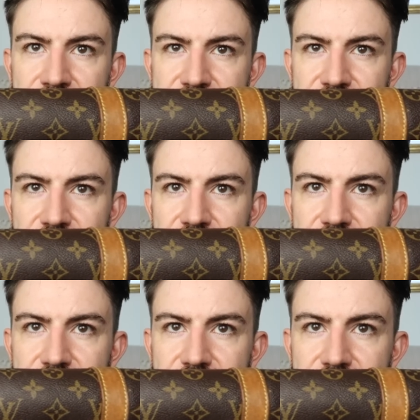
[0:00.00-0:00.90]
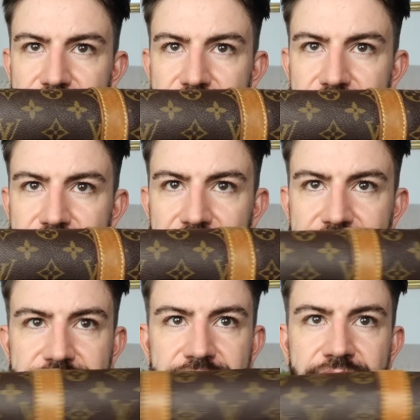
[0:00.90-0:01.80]
let's have a look.
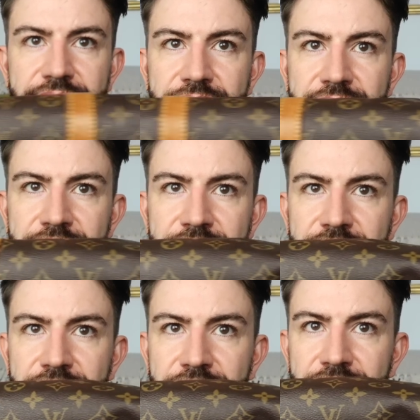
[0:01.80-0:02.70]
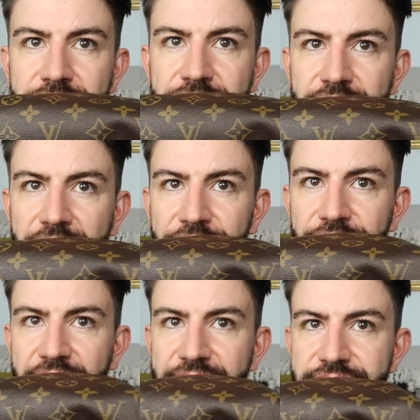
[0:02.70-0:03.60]
That
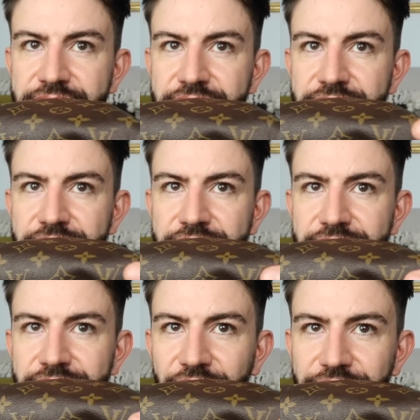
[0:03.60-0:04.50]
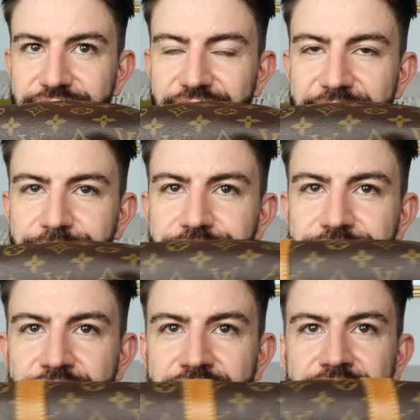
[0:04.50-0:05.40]
and that are the same.
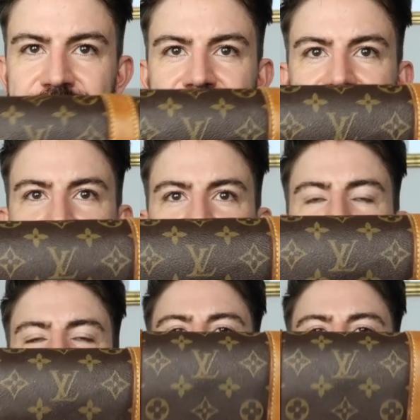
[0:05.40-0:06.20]
So that will